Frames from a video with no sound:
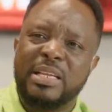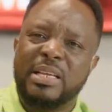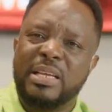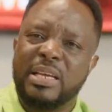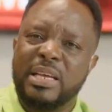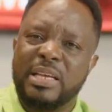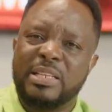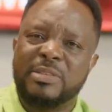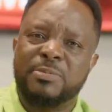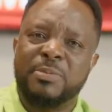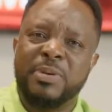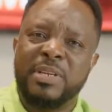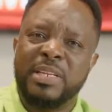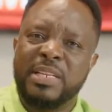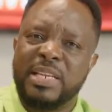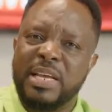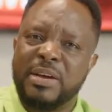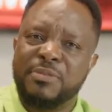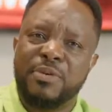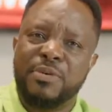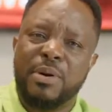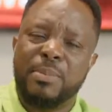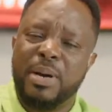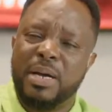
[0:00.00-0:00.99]
It's been
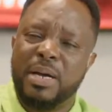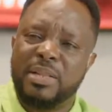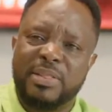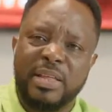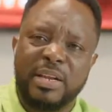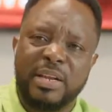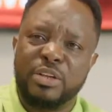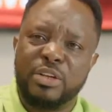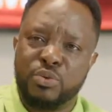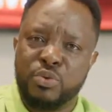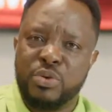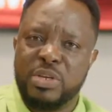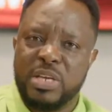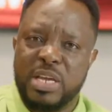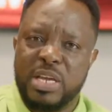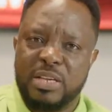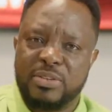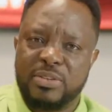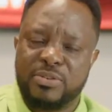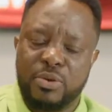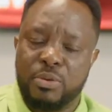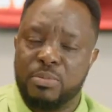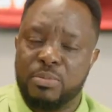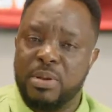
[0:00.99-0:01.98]
there for about 32
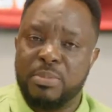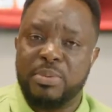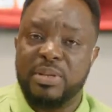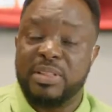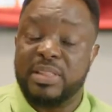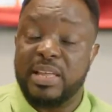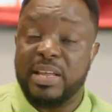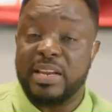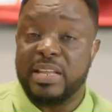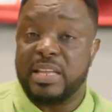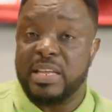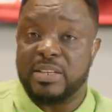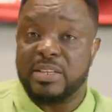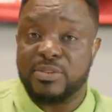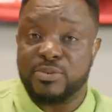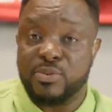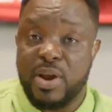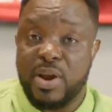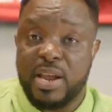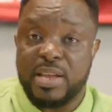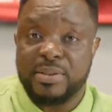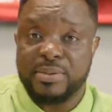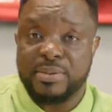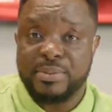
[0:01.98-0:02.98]
years, or maybe 30 years, right?